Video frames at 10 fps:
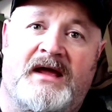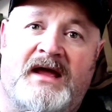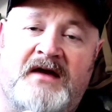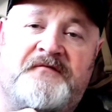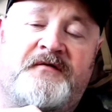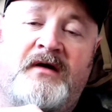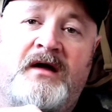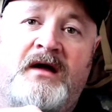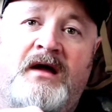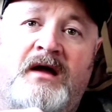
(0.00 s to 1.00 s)
If
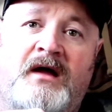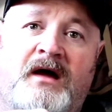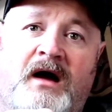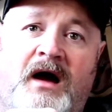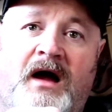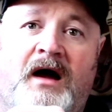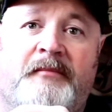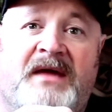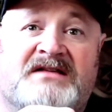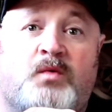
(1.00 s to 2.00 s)

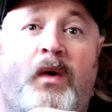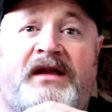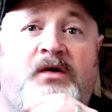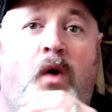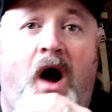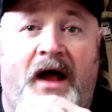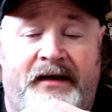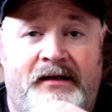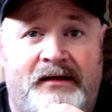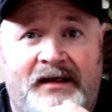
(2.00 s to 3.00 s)
it's way too hot,